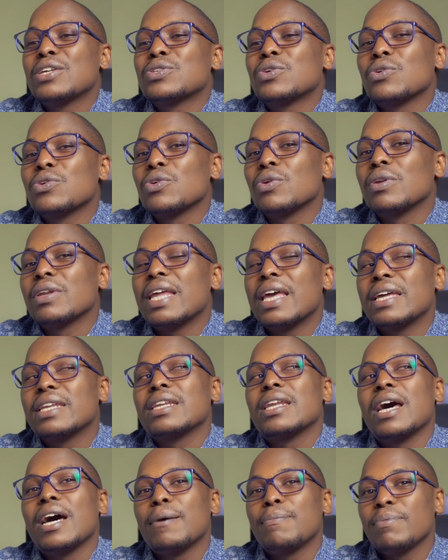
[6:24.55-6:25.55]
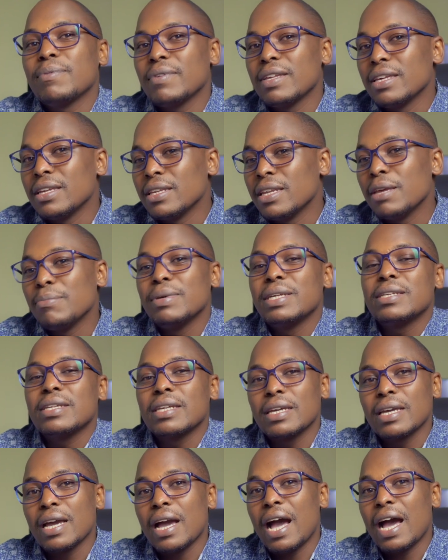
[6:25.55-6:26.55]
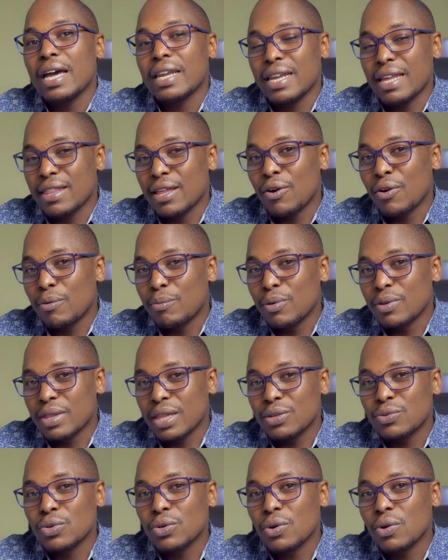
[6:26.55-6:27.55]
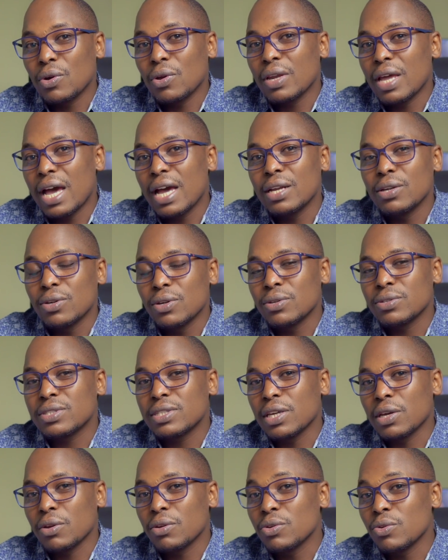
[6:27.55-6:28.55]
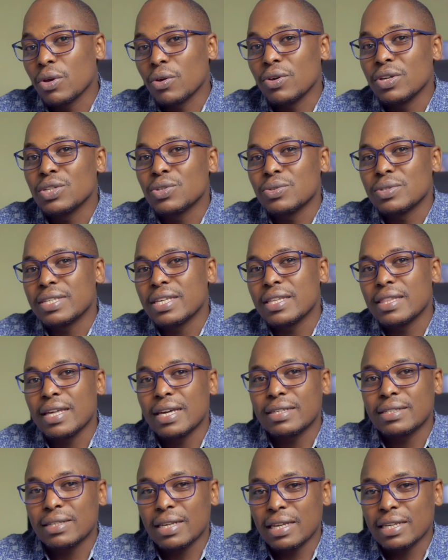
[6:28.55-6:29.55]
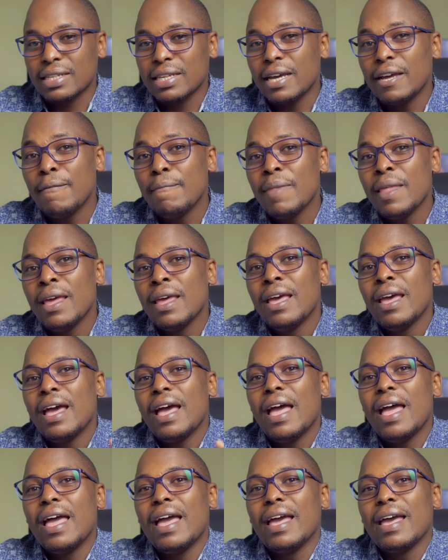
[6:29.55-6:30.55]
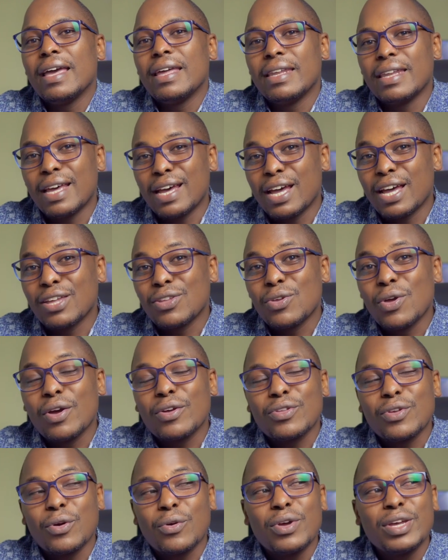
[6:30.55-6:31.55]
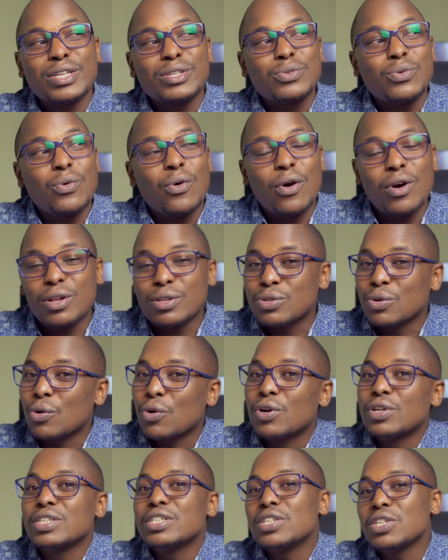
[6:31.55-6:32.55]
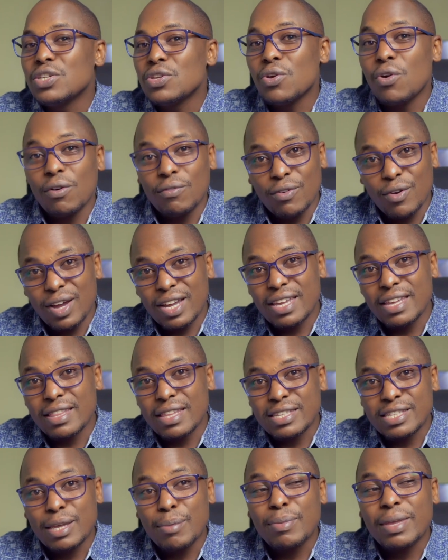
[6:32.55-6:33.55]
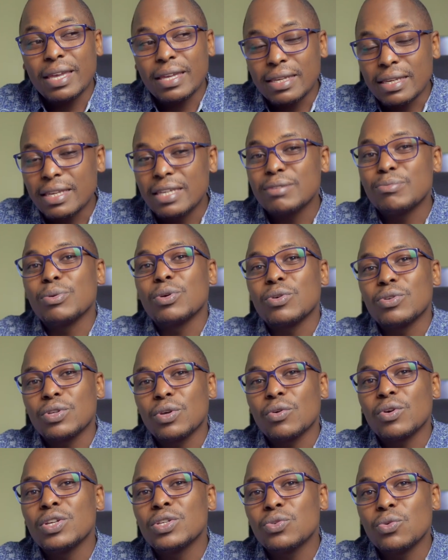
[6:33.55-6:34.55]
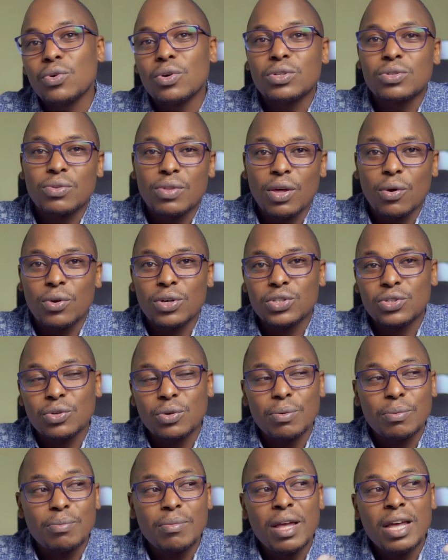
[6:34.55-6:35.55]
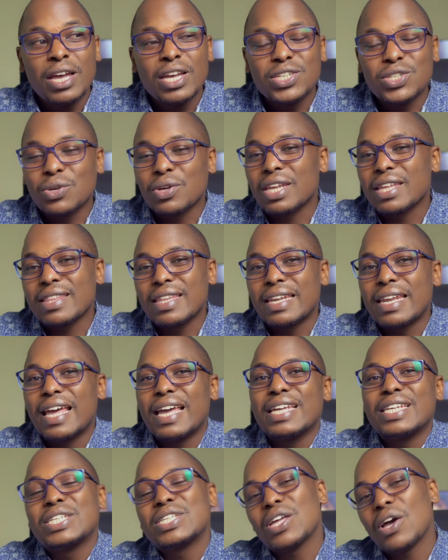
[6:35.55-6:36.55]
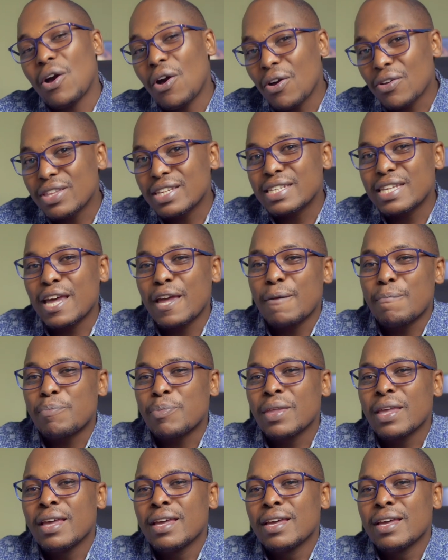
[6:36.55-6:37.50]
So you'll end up inhibiting another hormone that we call aldosterone. You're going to see that later. And you're going to also continue overworking the same kidneys, because you're going to go to the washroom during the night all the time.